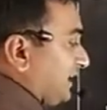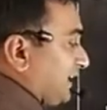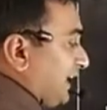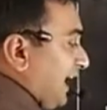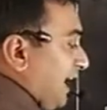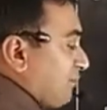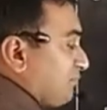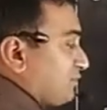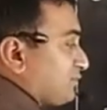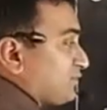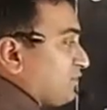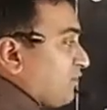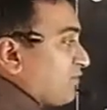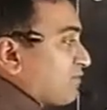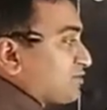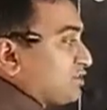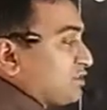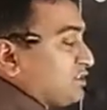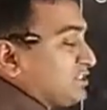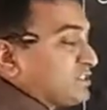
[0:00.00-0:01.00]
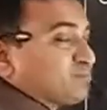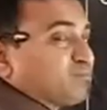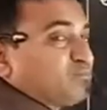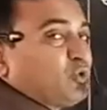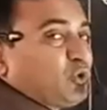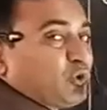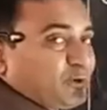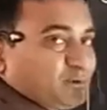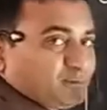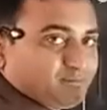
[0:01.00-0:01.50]
absorption is
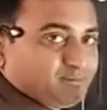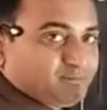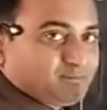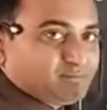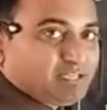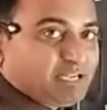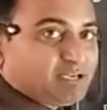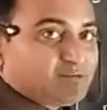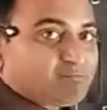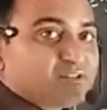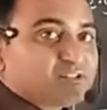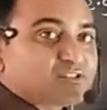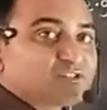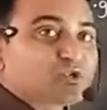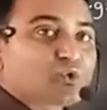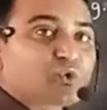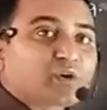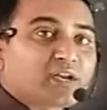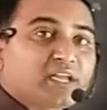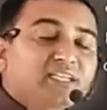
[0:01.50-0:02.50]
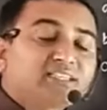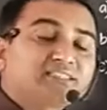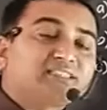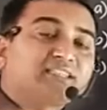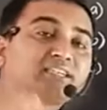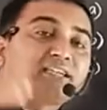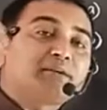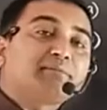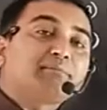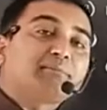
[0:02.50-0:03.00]
more. That means to raise
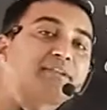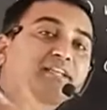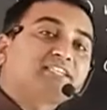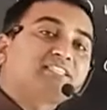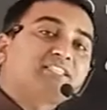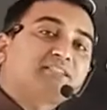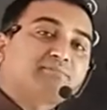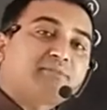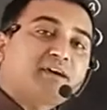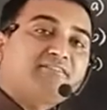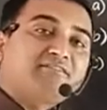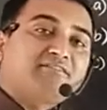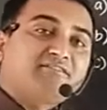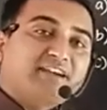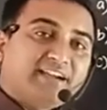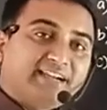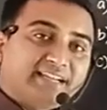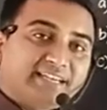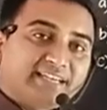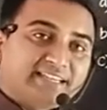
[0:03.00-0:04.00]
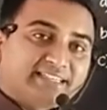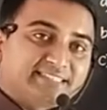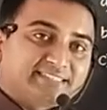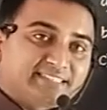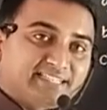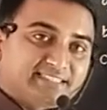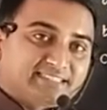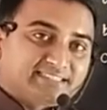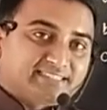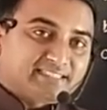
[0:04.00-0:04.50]
the temperature by 1 degree
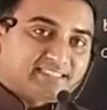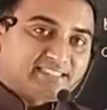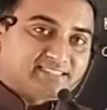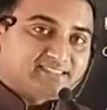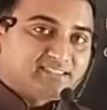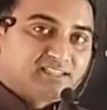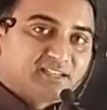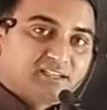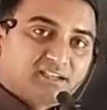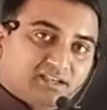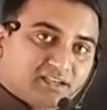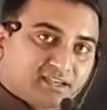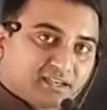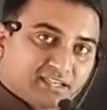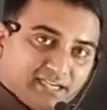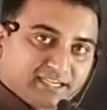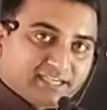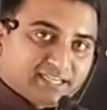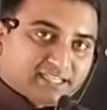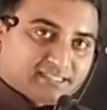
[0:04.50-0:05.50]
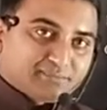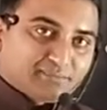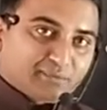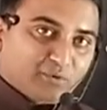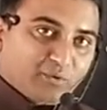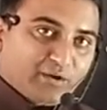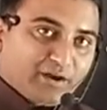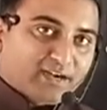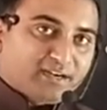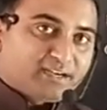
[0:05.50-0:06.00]
Celsius, heat is
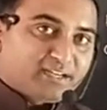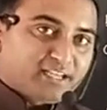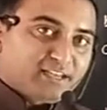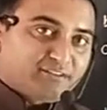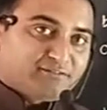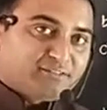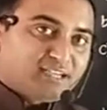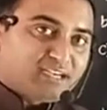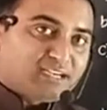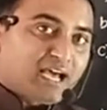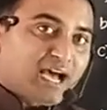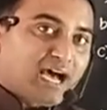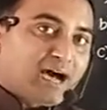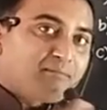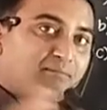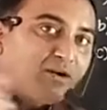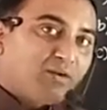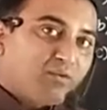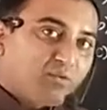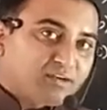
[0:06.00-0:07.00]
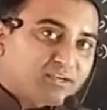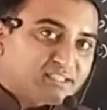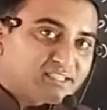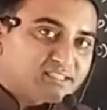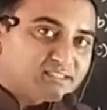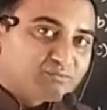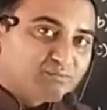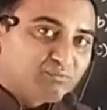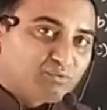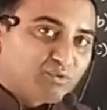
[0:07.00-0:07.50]
provided. If that amount
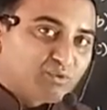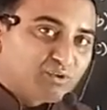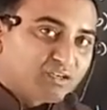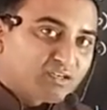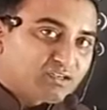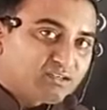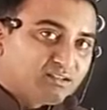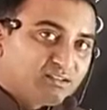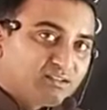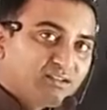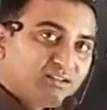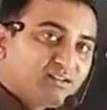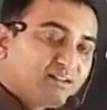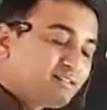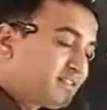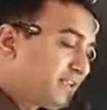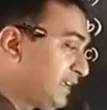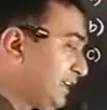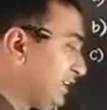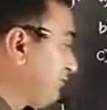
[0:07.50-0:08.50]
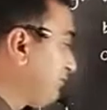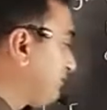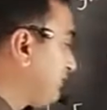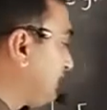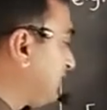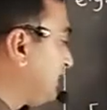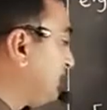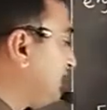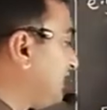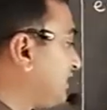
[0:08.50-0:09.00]
is more, then
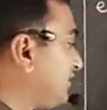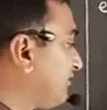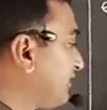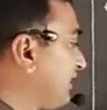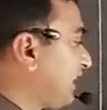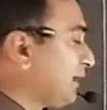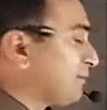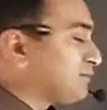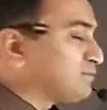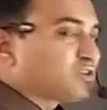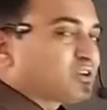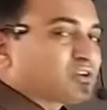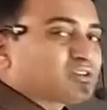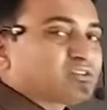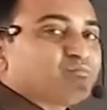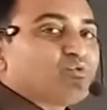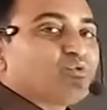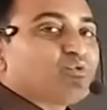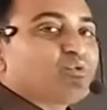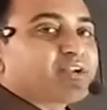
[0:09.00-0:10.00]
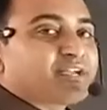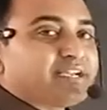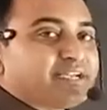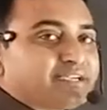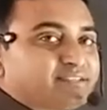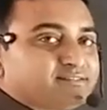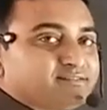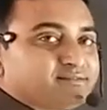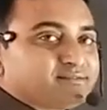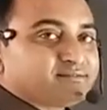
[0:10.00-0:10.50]
definitely it will absorb more
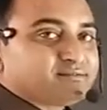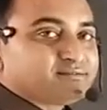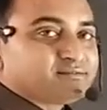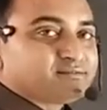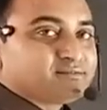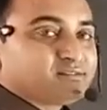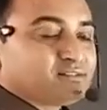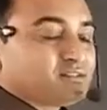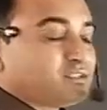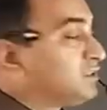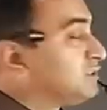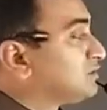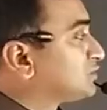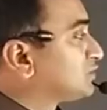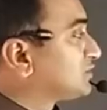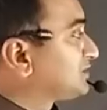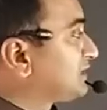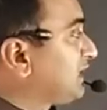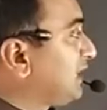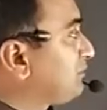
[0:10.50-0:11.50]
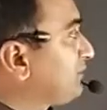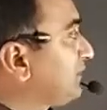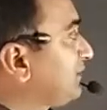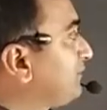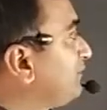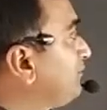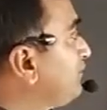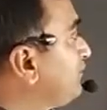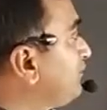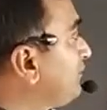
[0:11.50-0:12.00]
heat. So tell me,
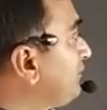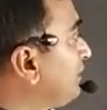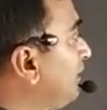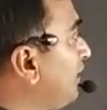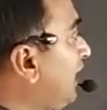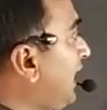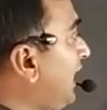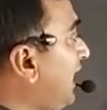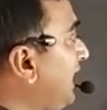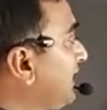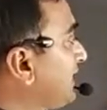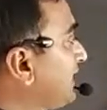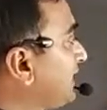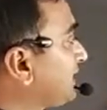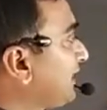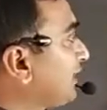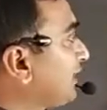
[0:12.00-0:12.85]
iron and